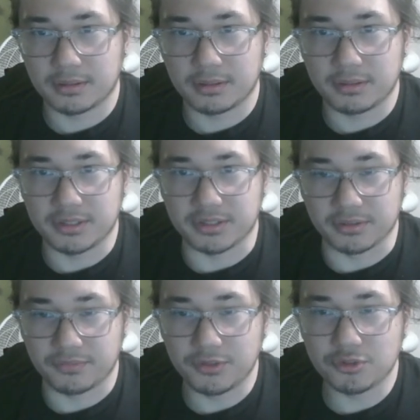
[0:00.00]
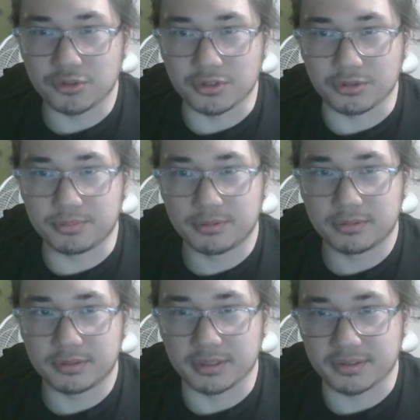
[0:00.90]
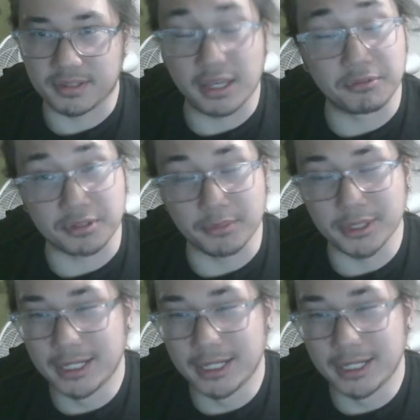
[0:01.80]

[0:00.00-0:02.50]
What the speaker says: He's going to Fusion Dupe. Didn't see that one coming.